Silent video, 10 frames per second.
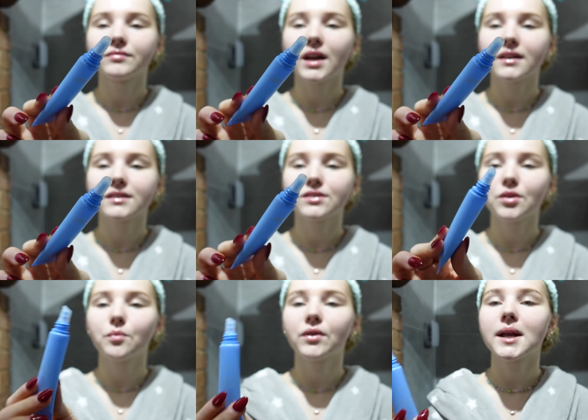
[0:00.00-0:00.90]
Like,
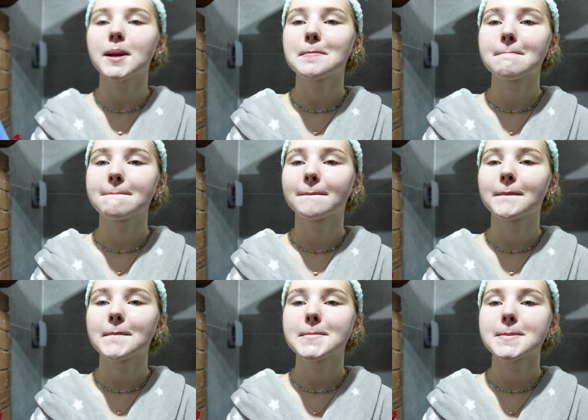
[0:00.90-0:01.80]
so pretty.
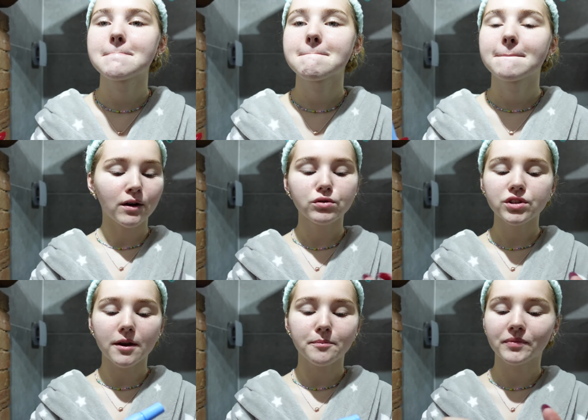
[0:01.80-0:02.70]
And
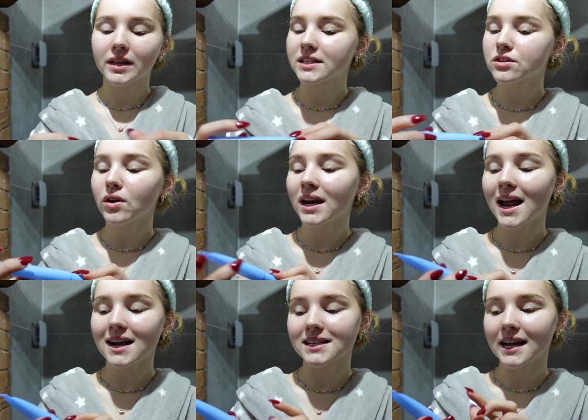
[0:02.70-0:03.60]
also, this has got
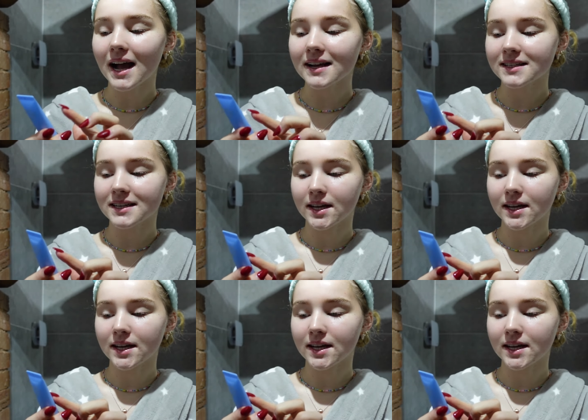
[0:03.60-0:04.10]
lactic acid